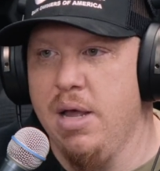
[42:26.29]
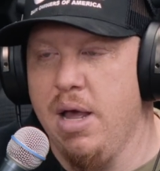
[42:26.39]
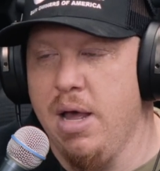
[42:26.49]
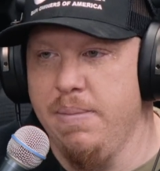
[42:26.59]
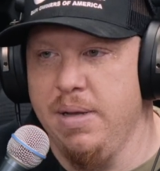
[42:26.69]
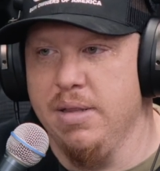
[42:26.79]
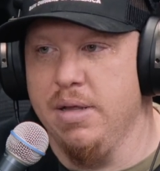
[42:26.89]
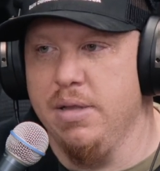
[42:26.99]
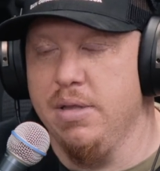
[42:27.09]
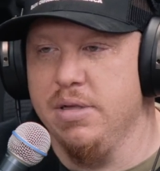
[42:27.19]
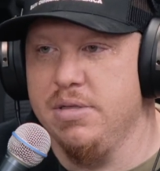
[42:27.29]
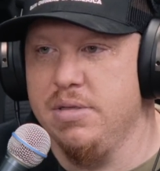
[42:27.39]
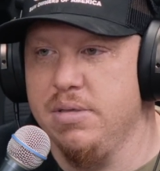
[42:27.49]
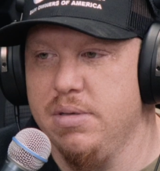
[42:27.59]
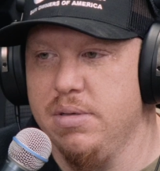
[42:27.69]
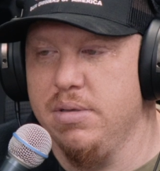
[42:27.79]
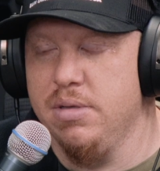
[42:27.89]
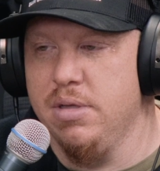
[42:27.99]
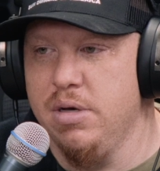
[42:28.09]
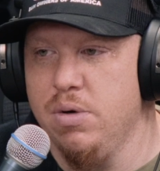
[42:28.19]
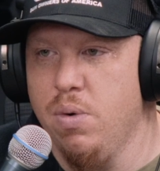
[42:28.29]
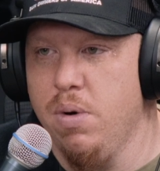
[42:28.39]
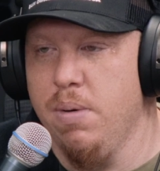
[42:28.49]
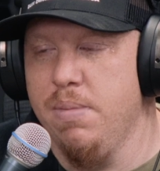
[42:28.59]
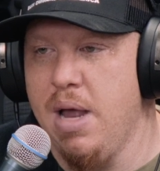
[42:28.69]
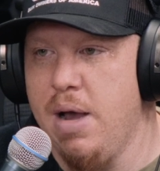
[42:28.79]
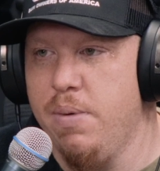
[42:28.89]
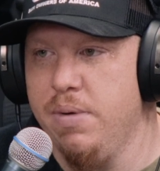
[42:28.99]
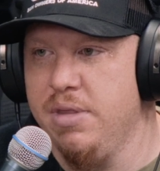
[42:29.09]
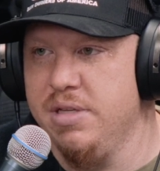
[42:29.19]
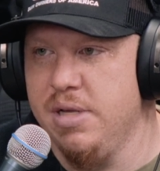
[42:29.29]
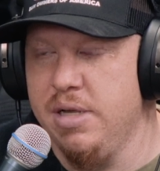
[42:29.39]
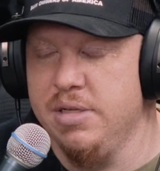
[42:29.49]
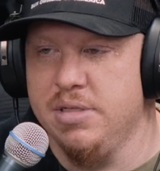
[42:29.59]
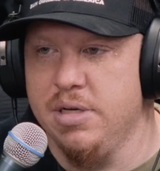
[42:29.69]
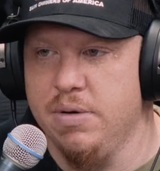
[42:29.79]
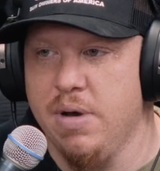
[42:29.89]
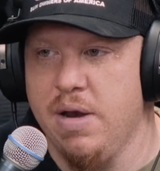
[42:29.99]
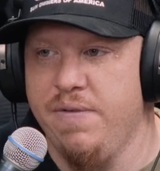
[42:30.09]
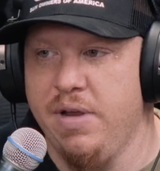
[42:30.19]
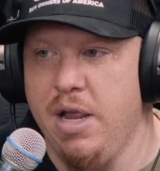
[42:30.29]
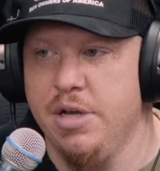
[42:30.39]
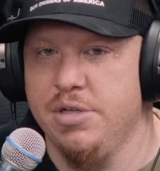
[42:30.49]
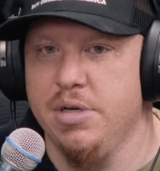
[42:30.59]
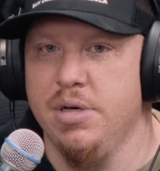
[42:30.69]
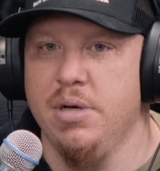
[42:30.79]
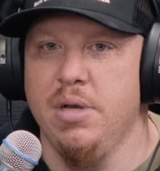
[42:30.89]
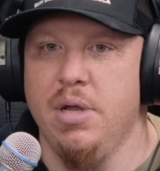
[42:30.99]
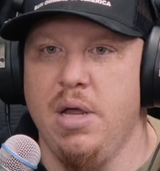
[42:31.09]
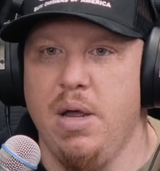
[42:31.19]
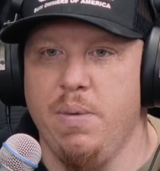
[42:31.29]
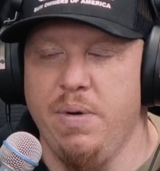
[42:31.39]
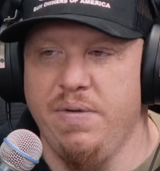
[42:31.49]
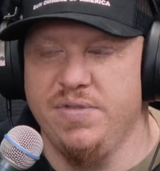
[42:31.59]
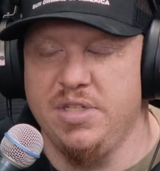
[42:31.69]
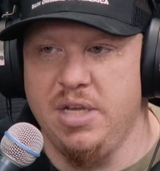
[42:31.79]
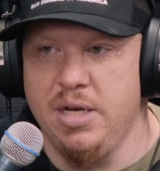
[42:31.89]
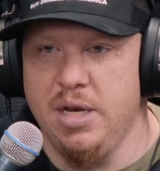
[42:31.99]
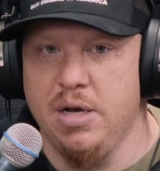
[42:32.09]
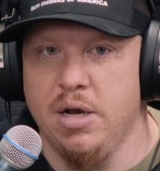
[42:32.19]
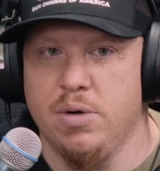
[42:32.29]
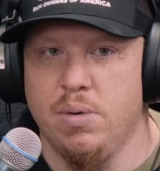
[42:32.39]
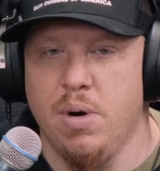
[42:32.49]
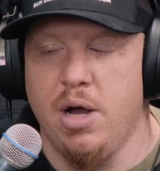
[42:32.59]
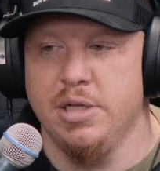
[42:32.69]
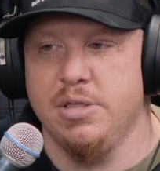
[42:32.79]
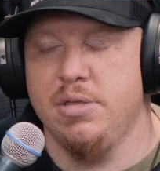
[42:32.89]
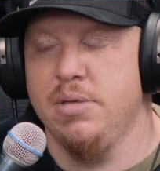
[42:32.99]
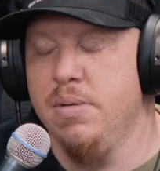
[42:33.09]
I mean, the norm now with this instant gratification, we've seen it across